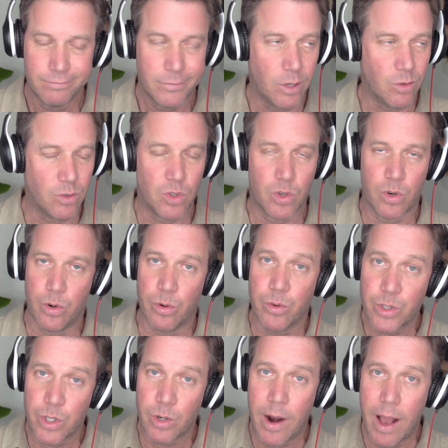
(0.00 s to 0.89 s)
He was
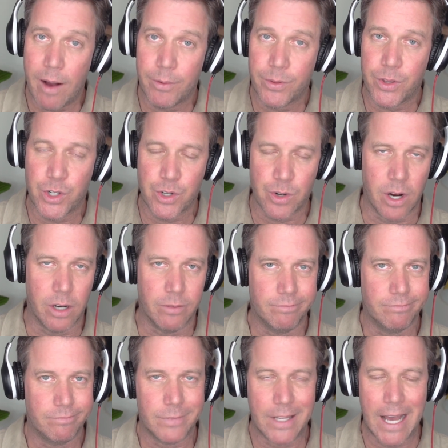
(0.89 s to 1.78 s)
cruising around with a
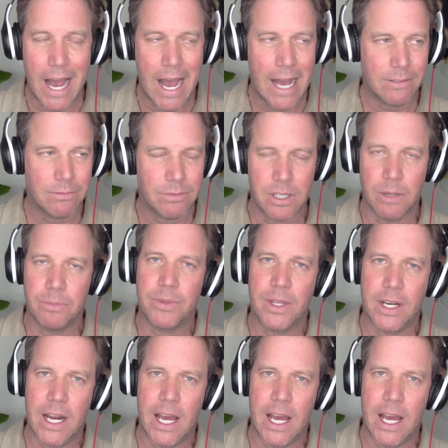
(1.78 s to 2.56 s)
drone. Not something